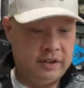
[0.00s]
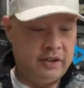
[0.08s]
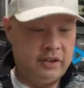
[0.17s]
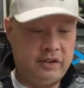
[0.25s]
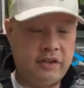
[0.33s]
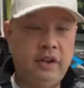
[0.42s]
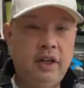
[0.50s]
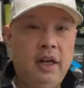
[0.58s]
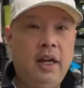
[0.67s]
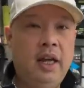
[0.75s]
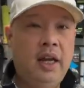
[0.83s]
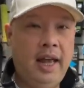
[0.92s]
This is
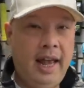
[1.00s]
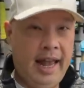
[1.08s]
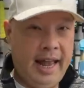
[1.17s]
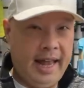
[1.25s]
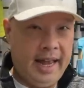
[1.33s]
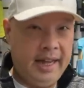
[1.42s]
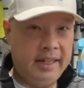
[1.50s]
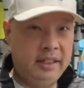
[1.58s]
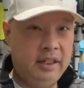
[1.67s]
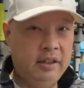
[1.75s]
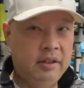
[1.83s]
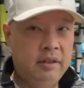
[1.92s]
gonna
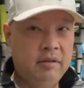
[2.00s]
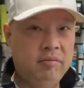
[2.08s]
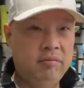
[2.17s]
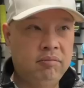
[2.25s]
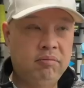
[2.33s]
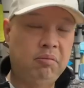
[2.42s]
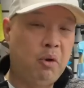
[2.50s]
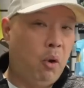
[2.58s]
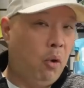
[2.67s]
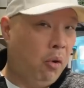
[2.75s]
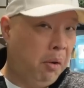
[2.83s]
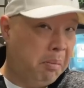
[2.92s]
add
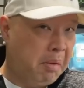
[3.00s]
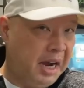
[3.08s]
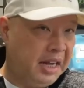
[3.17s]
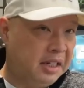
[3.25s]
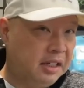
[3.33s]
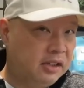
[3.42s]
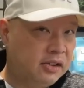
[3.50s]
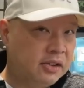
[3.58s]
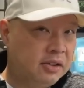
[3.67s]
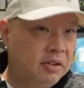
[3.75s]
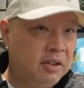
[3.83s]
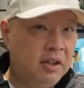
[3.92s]
or
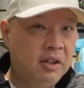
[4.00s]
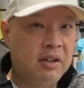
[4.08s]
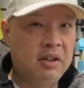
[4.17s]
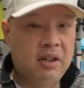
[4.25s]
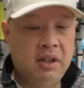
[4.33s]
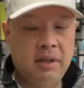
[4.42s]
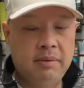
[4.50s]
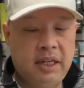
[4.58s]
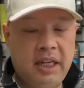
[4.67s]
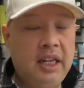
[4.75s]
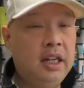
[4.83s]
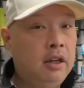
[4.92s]
minus um,
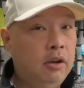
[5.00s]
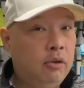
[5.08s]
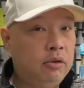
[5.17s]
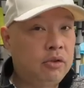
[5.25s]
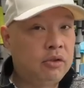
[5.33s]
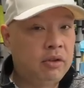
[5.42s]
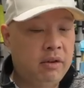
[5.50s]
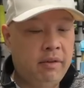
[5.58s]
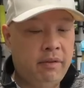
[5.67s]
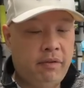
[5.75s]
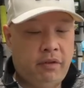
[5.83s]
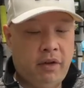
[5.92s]
kilos
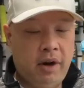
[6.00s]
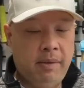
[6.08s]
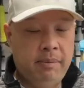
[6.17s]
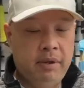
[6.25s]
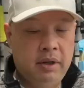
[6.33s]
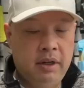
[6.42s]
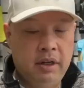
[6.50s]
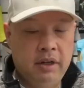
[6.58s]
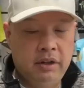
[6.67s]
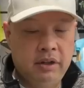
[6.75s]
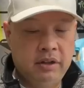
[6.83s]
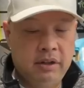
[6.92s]
from
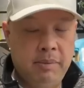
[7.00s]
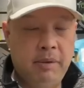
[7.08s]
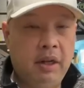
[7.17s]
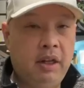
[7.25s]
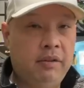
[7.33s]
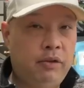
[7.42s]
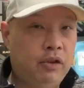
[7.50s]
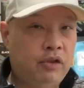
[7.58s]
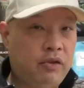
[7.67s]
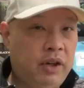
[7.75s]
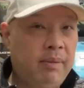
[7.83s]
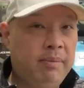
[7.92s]
the middle of your
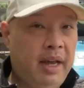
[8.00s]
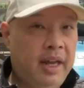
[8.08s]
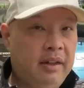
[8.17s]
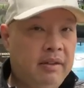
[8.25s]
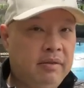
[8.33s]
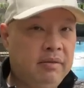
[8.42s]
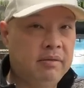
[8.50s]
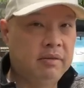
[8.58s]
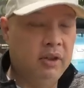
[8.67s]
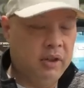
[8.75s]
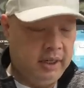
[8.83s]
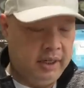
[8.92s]
string bed,
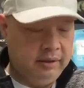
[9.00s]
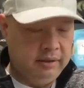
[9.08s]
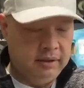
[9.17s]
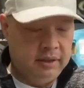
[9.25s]
okay?